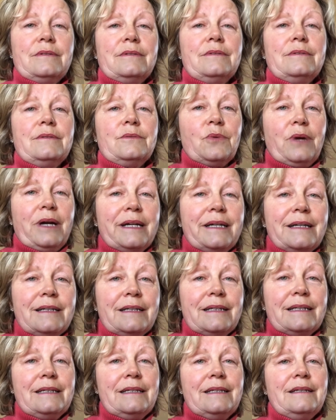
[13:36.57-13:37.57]

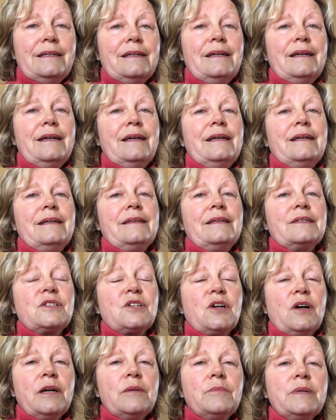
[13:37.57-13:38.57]
rightly, and the
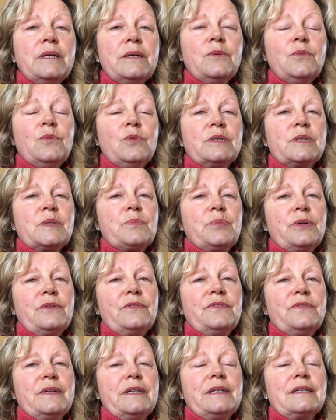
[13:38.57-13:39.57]
timing was
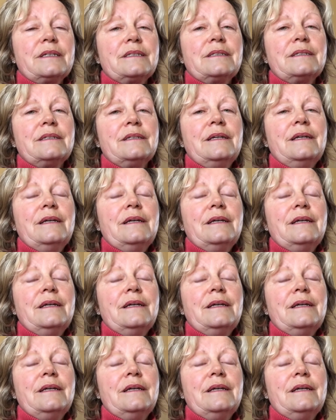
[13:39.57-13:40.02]
perfect,